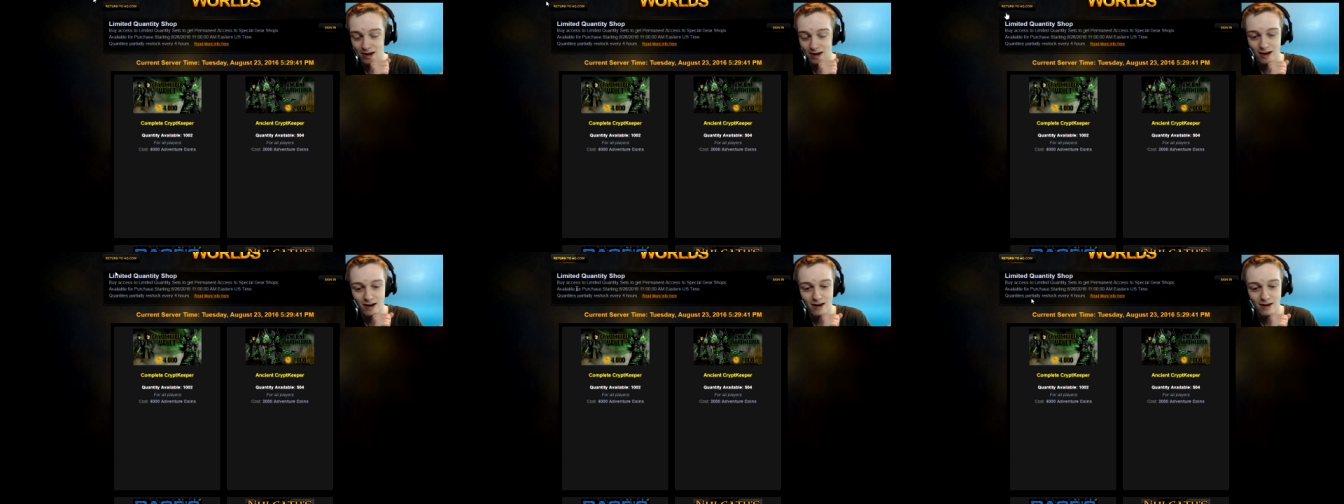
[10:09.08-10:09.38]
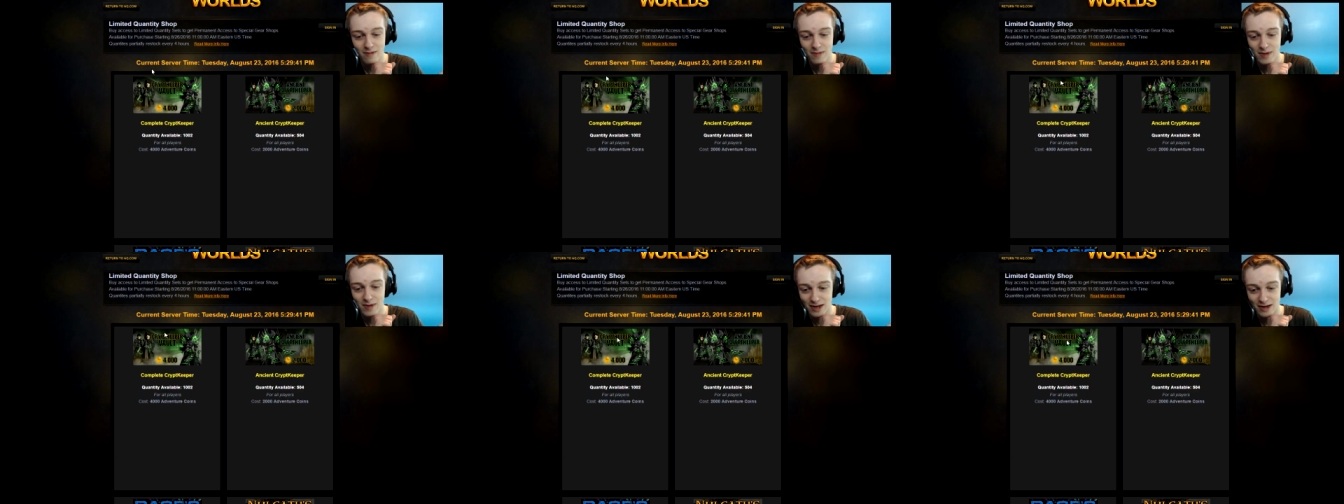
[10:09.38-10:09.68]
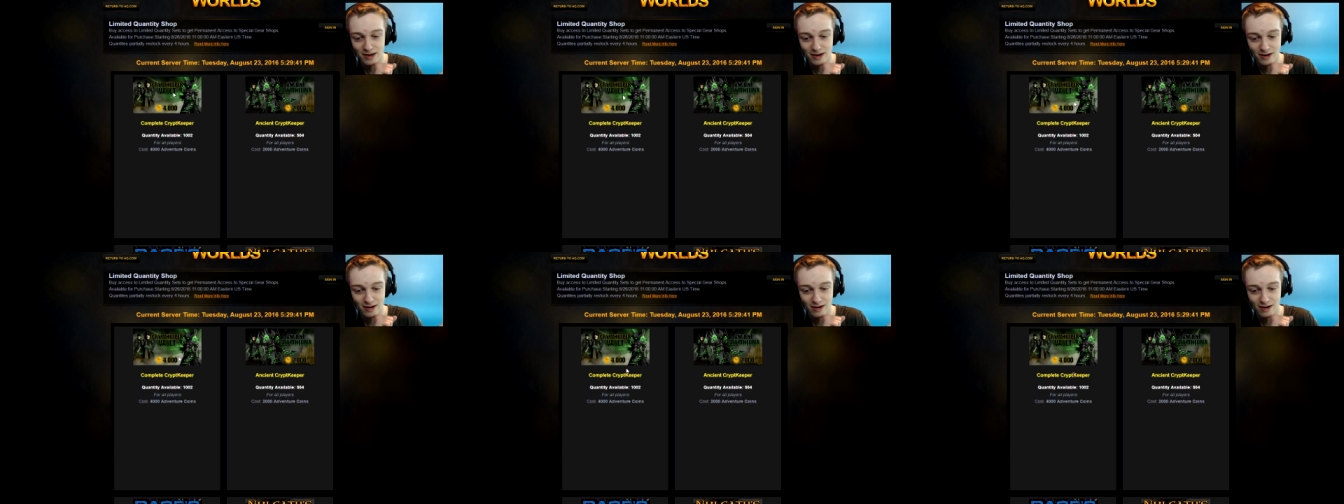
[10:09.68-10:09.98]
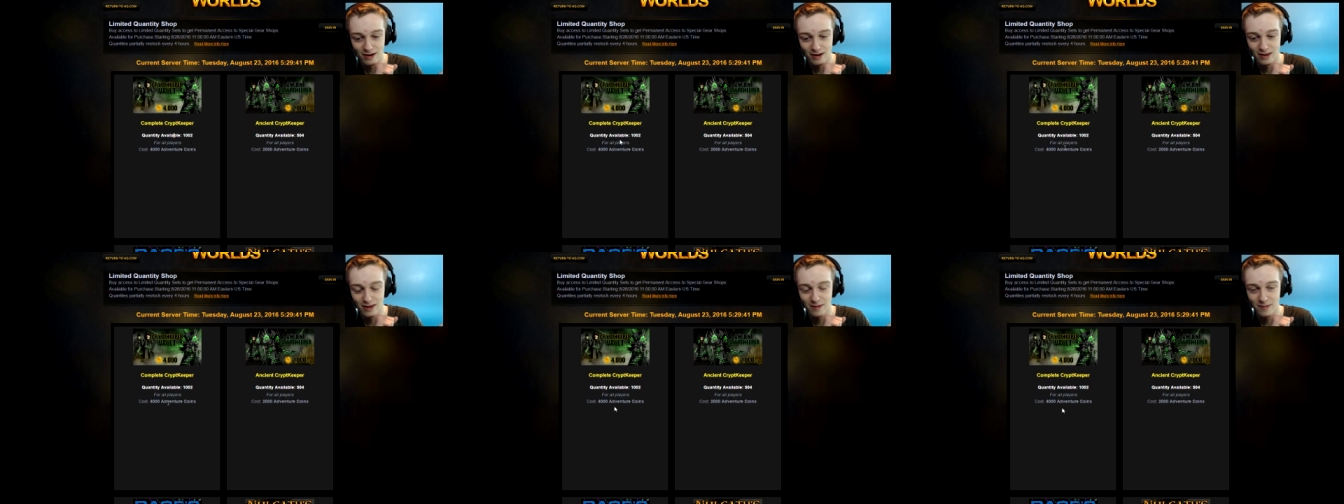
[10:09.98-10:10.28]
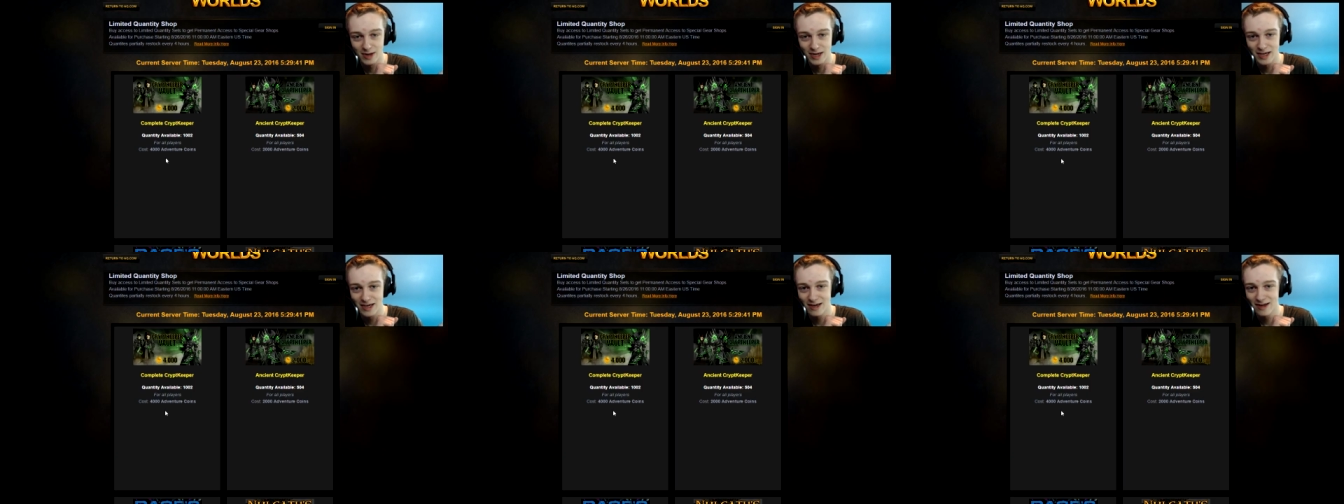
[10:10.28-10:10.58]
limited, not
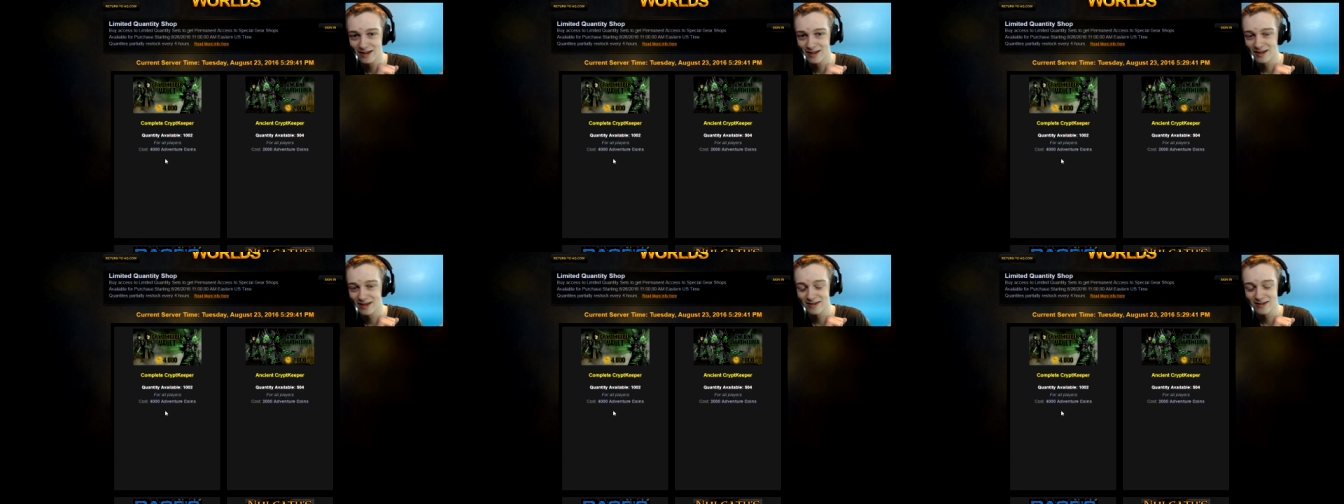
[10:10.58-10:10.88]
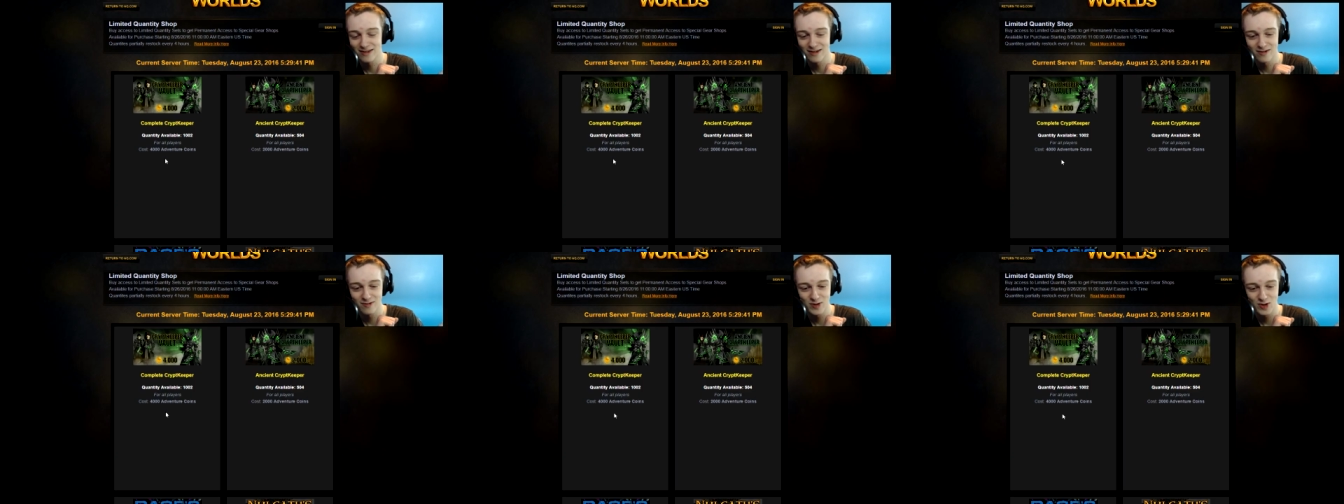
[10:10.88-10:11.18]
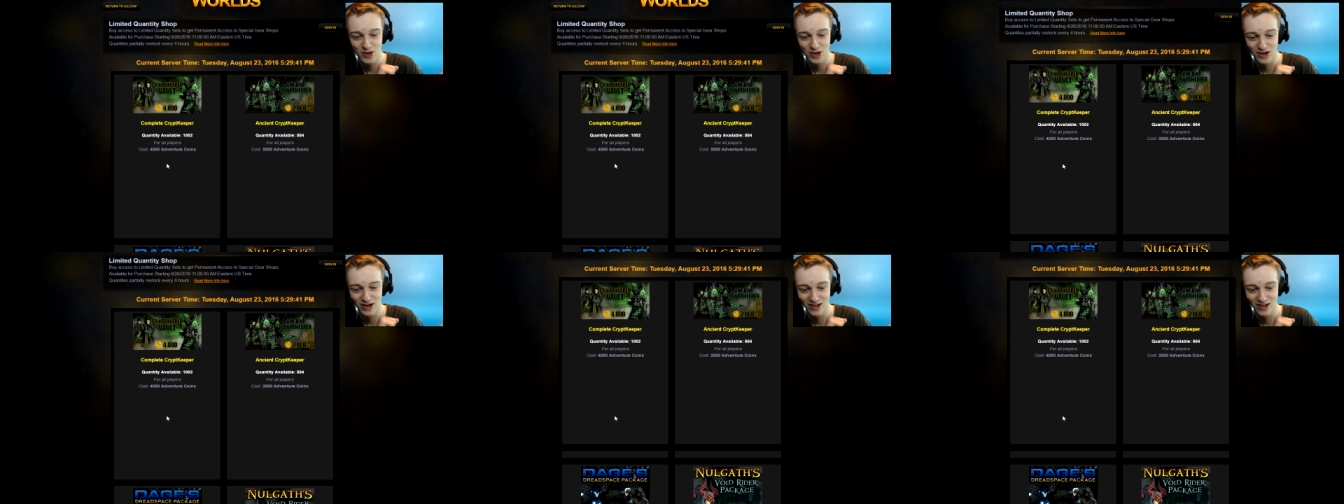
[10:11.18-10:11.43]
limited, that's not a word,